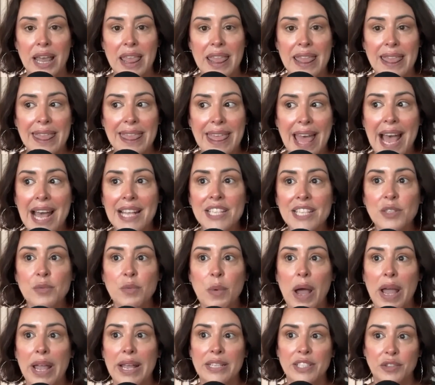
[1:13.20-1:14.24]
That's
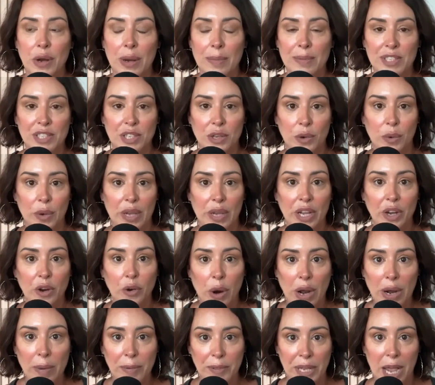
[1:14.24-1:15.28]
why Instagram is so
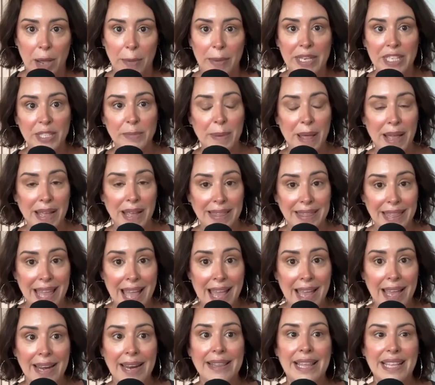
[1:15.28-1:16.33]
incredible now, because back
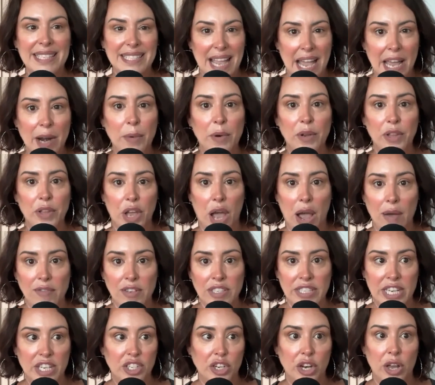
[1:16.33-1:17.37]
then, that's kind of where the
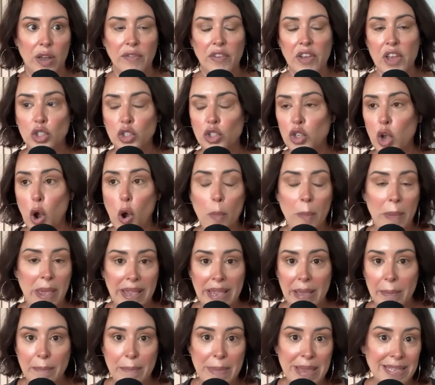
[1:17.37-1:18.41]
conversation of don't make
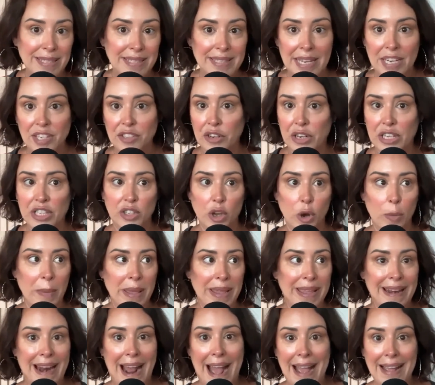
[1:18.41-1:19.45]
it me-centric, don't
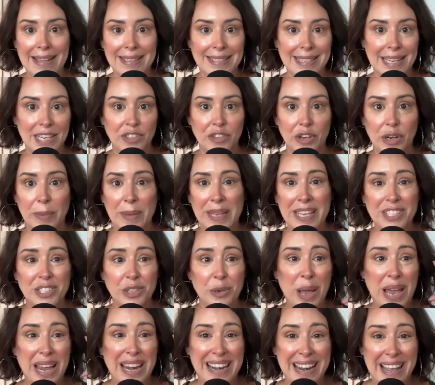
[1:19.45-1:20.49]
make it I-centric, because you
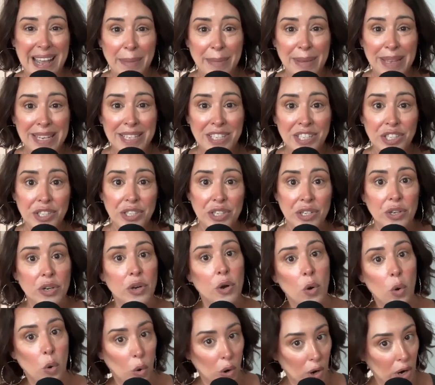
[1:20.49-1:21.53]
had an image
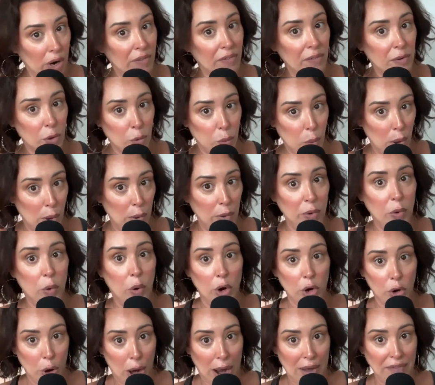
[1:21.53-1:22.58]
or a quote or a
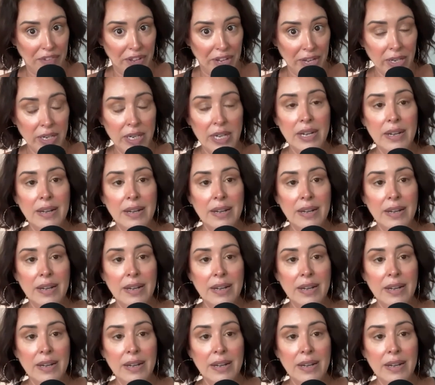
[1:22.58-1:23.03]
graphic